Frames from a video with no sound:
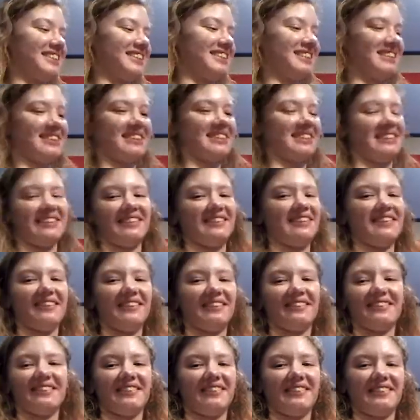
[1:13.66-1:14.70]
means a
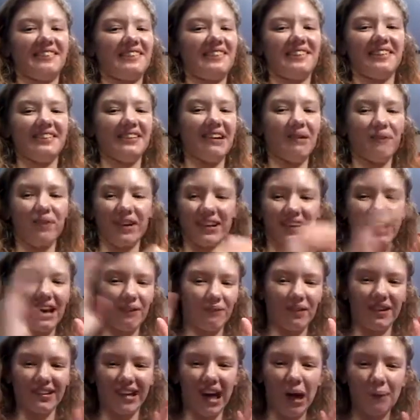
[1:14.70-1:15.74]
professional. This no, we're not.
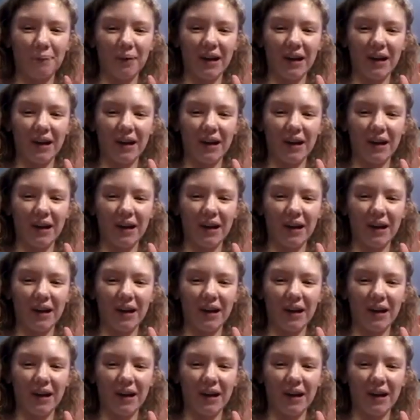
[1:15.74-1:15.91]
We're no